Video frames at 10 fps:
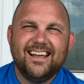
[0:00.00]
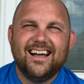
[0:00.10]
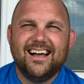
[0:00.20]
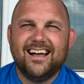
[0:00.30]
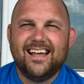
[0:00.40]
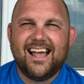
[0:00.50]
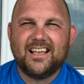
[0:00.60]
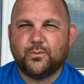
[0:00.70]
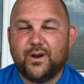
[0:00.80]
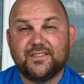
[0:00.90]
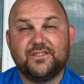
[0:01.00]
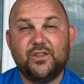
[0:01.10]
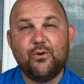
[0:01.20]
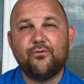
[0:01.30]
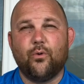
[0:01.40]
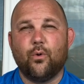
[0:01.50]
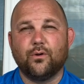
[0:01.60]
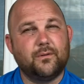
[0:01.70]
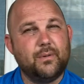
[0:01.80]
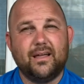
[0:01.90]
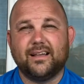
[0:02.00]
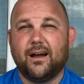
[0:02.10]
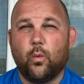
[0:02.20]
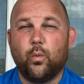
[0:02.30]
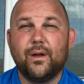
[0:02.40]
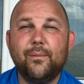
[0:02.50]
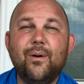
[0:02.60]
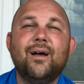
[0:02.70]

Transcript: uh, as what it's known for to be like a rib